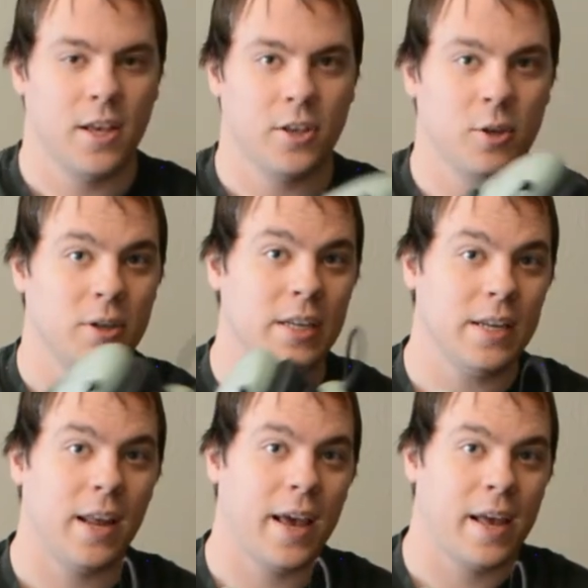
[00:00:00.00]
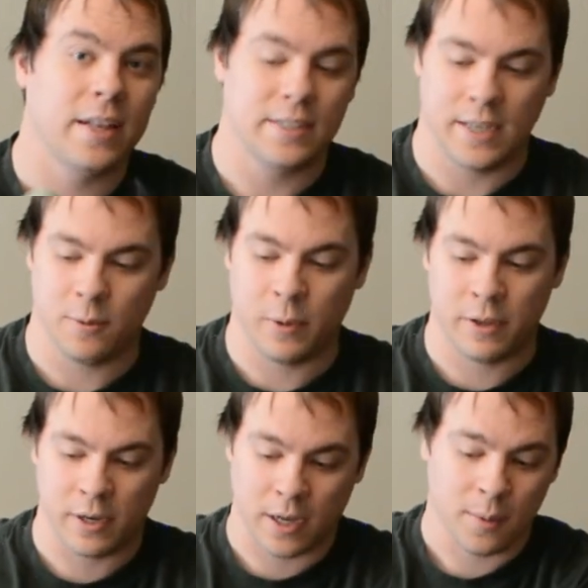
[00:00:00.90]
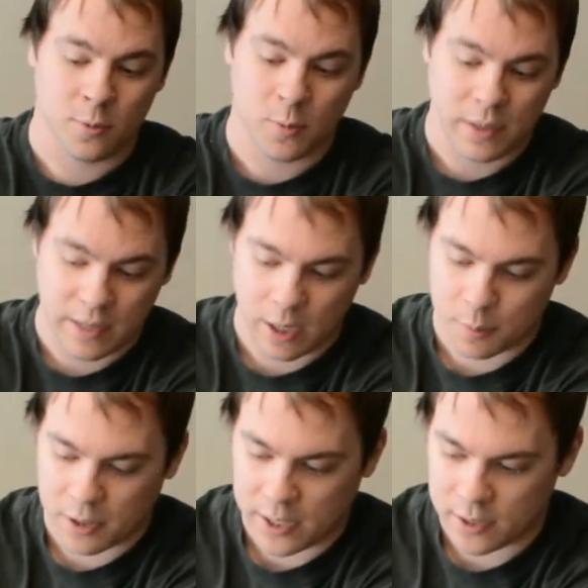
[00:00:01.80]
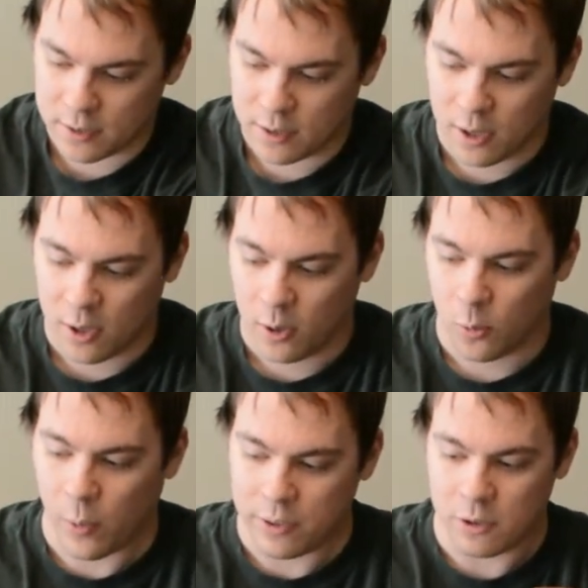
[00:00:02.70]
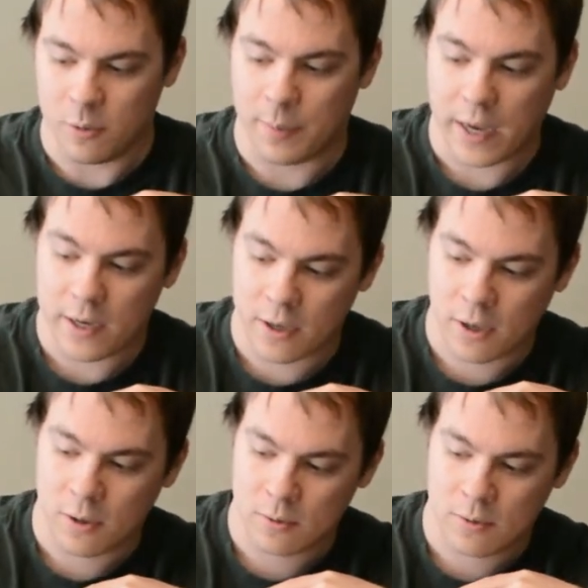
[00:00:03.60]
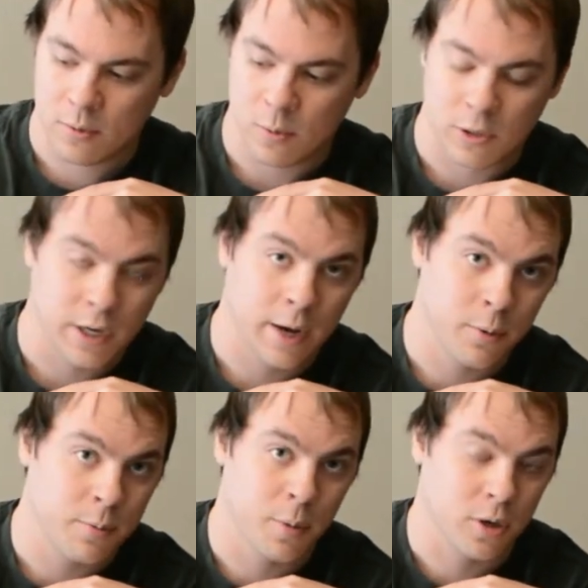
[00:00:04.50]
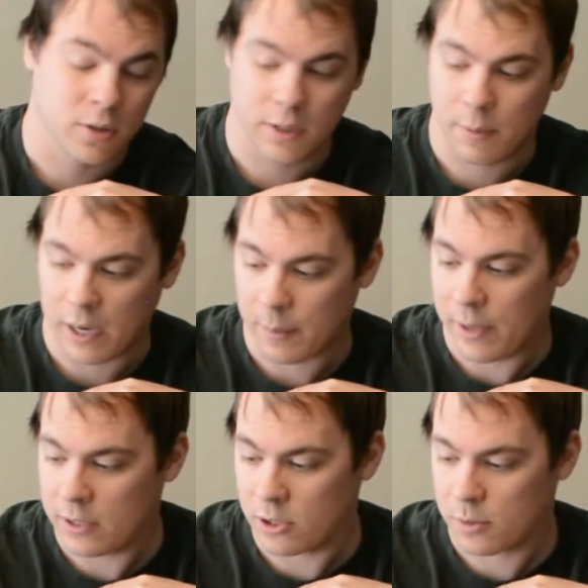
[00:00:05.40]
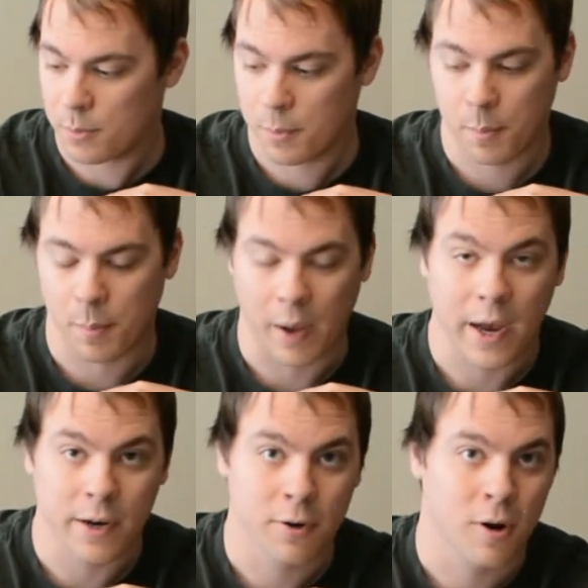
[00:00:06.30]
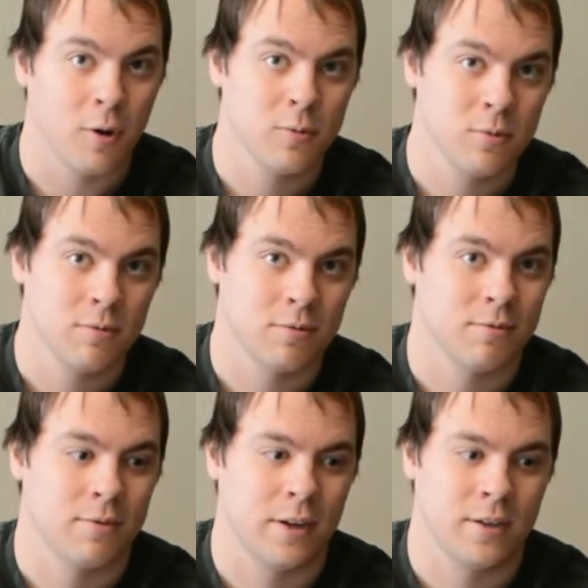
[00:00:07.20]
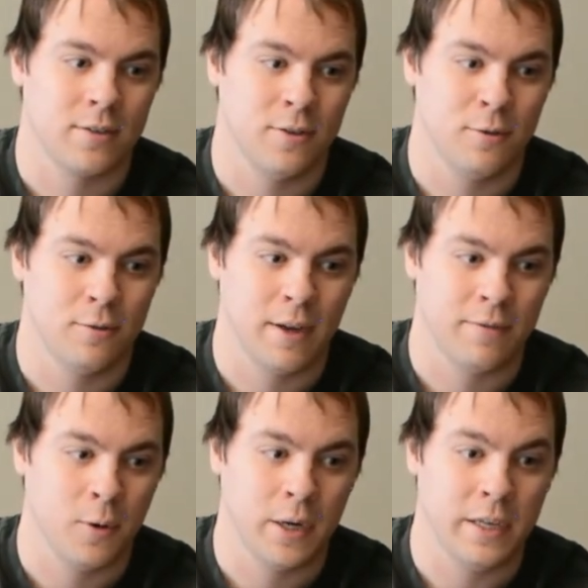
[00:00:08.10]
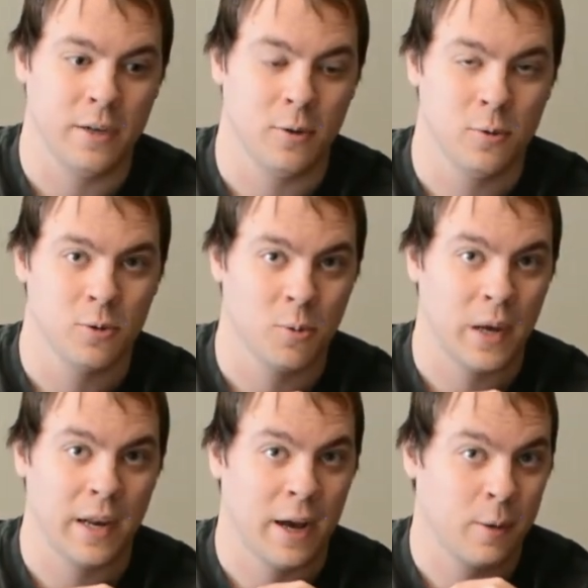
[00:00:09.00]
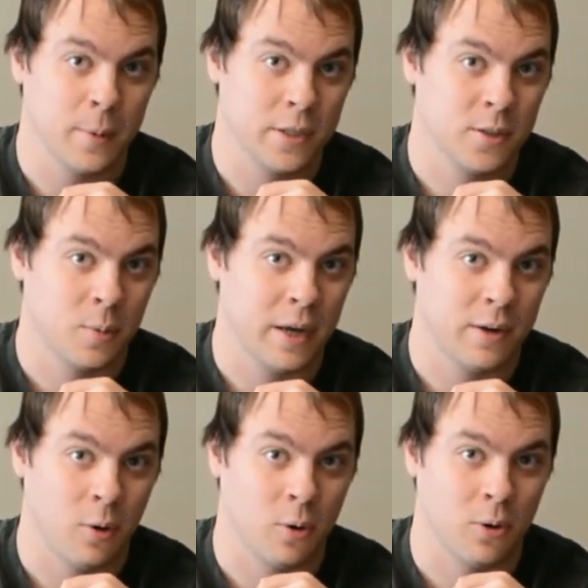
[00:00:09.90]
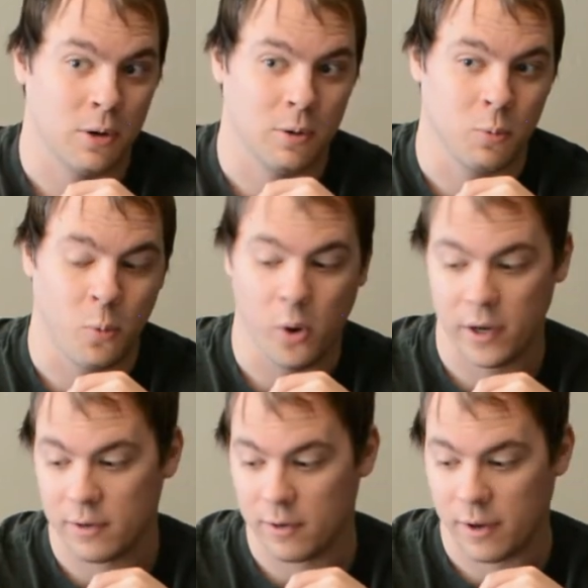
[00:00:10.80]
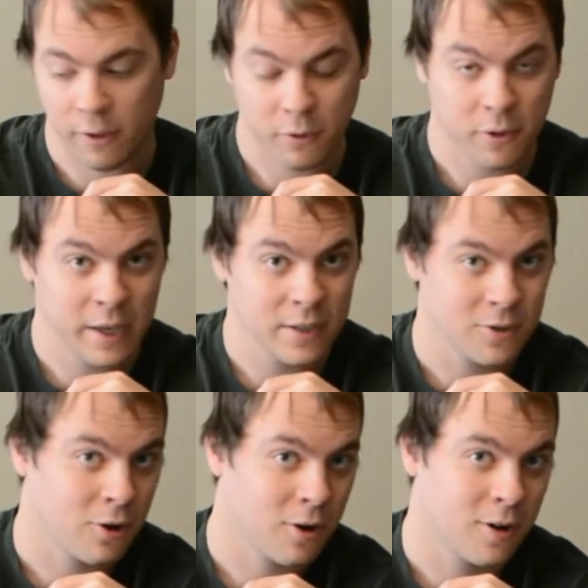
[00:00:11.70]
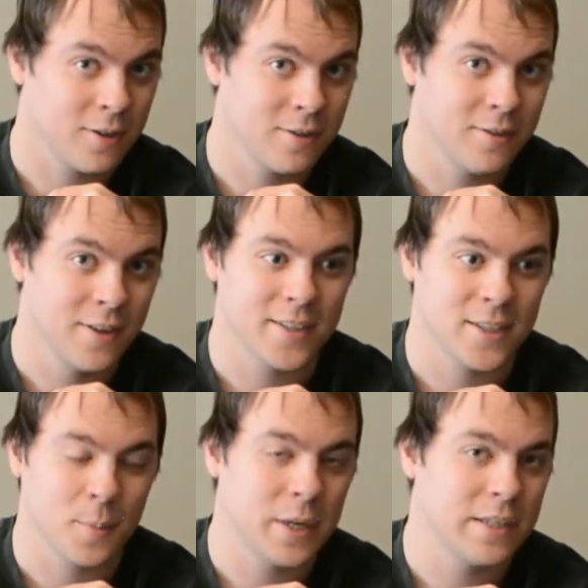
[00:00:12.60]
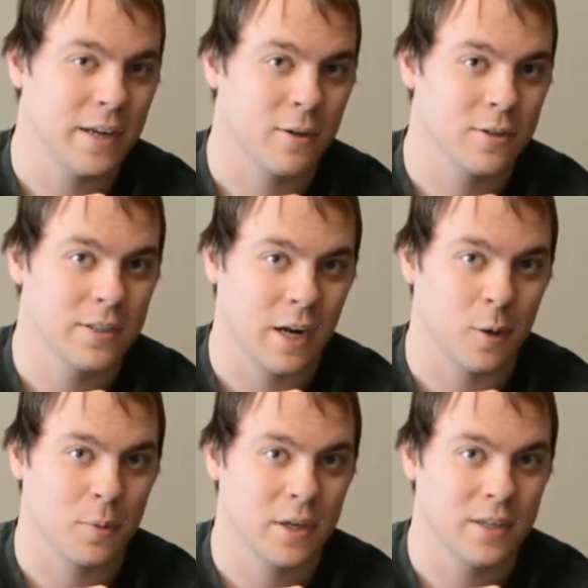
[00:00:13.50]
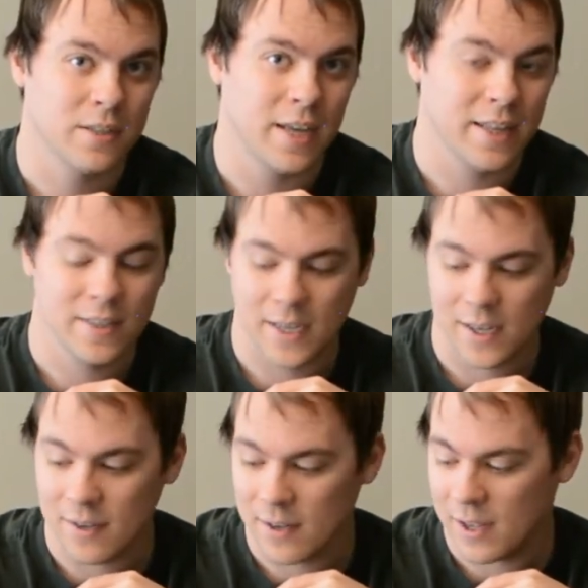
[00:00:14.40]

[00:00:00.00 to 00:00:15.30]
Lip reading: You need a headset, whether it comes with the airplane, whether you buy your own, which I would personally recommend just buy your own. You have no idea whose sweat, how much sweat, or what other things are on somebody else's airplane's headset.